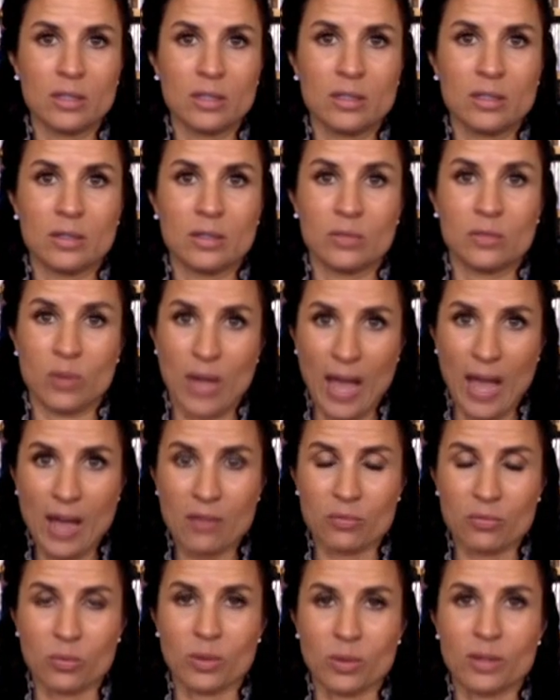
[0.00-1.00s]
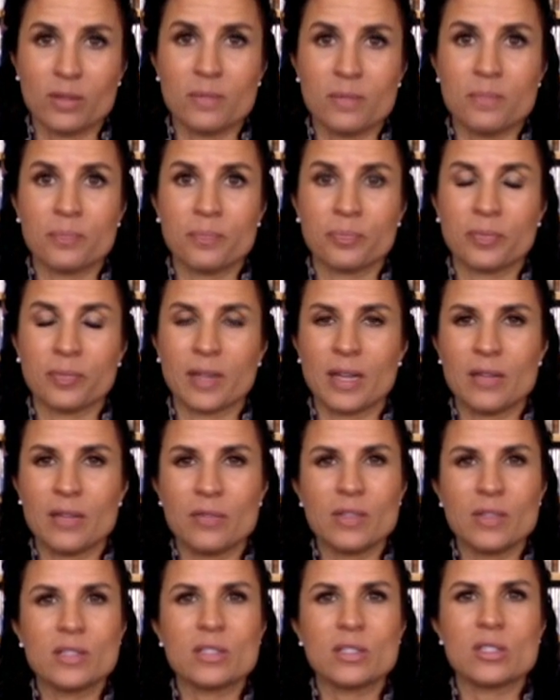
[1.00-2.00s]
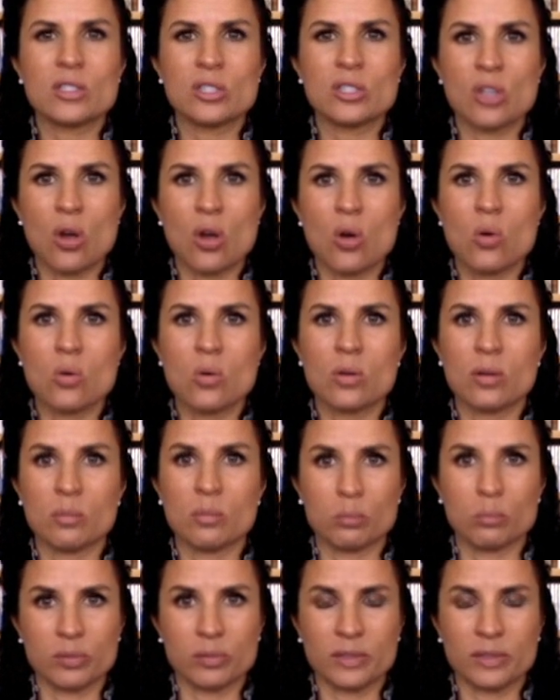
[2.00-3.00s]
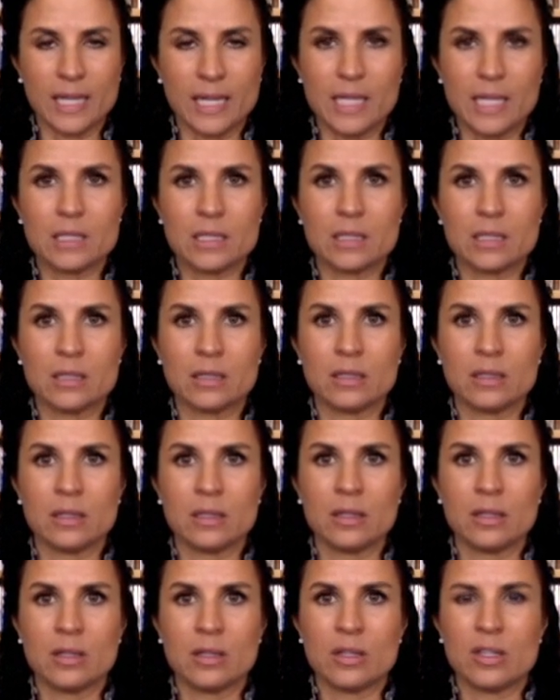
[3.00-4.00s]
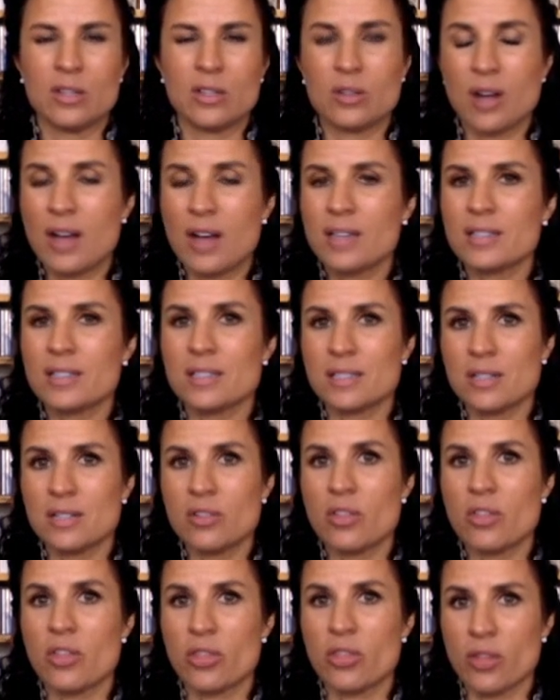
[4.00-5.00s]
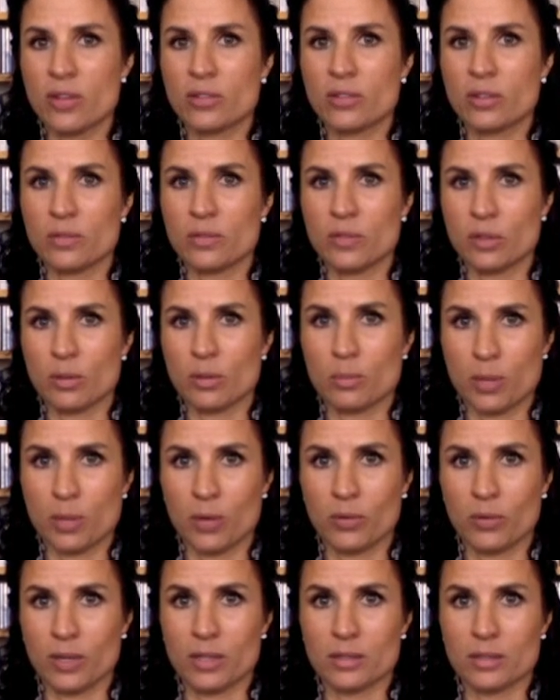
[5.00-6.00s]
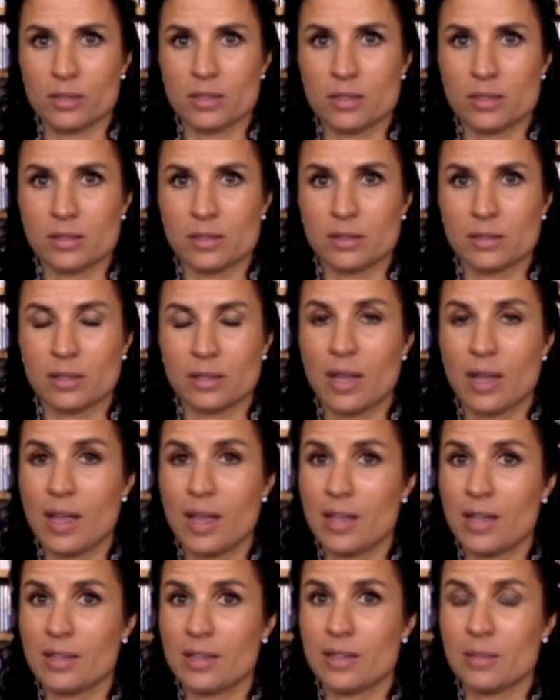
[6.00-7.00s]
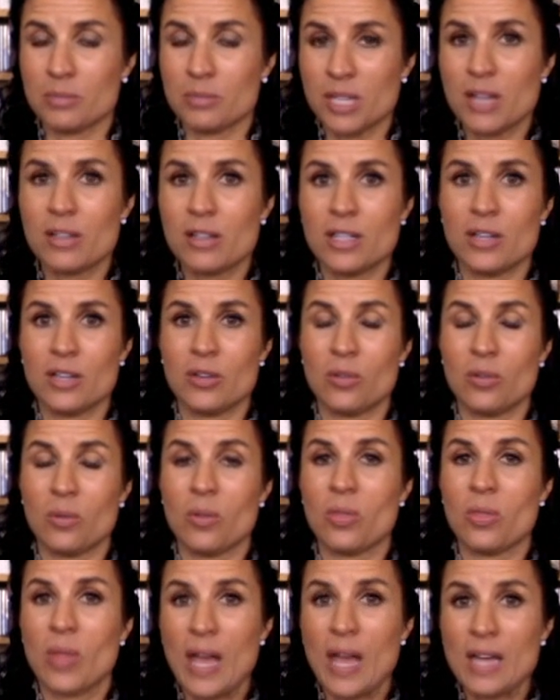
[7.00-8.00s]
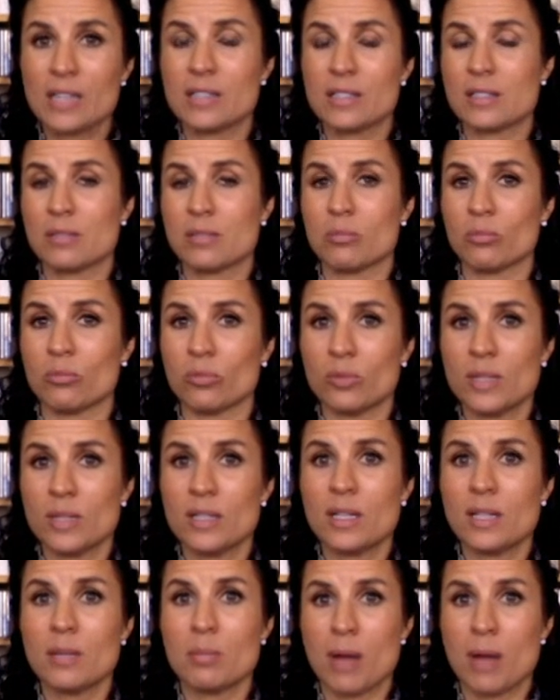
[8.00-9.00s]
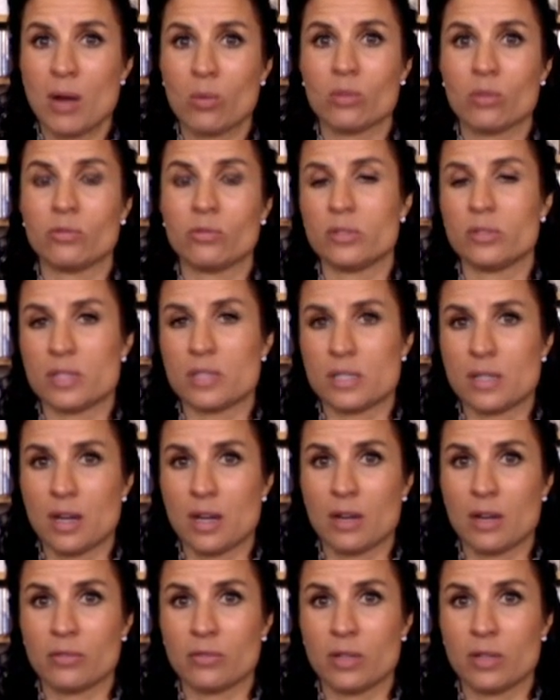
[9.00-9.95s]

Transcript: if you have one, if it's so complete, you kind of steal the thunder of your opponents. And I'm telling you, that is some really powerful stuff,